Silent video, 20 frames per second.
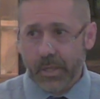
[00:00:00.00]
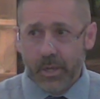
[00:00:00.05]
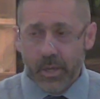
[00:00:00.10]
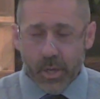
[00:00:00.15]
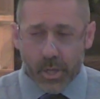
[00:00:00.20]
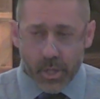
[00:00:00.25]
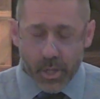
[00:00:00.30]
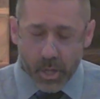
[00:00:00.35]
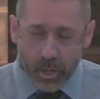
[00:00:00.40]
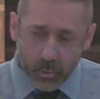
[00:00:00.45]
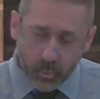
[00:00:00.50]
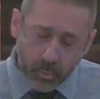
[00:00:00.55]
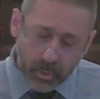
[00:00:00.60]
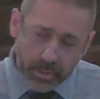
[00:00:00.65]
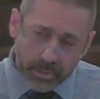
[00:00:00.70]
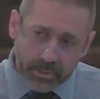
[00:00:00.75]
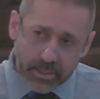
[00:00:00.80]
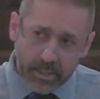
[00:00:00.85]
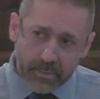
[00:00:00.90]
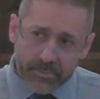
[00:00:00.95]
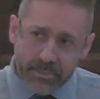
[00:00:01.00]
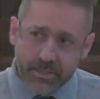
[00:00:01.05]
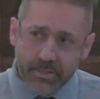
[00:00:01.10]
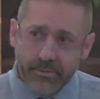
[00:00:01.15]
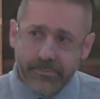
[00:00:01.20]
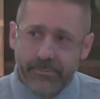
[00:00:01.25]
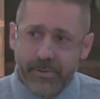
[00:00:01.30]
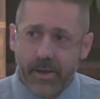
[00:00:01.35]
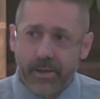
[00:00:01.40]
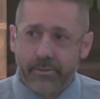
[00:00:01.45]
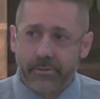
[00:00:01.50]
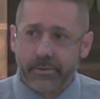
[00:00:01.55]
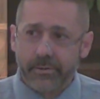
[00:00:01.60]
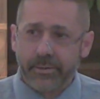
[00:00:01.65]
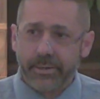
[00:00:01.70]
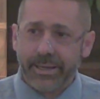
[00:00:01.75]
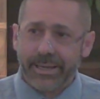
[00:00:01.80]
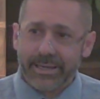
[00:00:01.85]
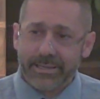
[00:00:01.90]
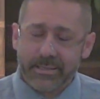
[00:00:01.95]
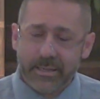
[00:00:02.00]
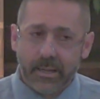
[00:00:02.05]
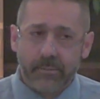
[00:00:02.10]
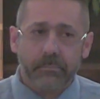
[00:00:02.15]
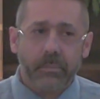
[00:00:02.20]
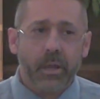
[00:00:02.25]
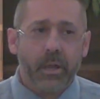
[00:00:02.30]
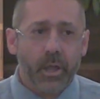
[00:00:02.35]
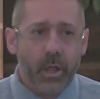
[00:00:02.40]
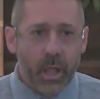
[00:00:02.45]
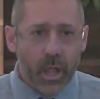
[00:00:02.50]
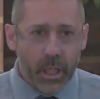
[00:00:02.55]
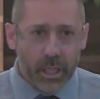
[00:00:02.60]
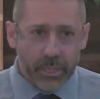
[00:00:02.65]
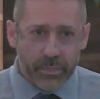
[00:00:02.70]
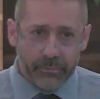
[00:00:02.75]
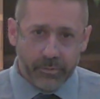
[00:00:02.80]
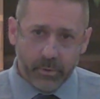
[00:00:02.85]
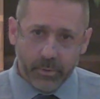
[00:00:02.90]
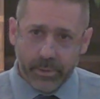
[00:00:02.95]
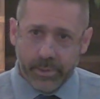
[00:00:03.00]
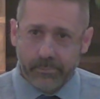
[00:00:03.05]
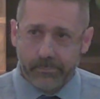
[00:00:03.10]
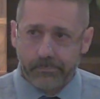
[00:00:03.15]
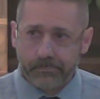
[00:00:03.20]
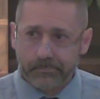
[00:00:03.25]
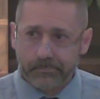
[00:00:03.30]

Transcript: No one comes to the Father except through him.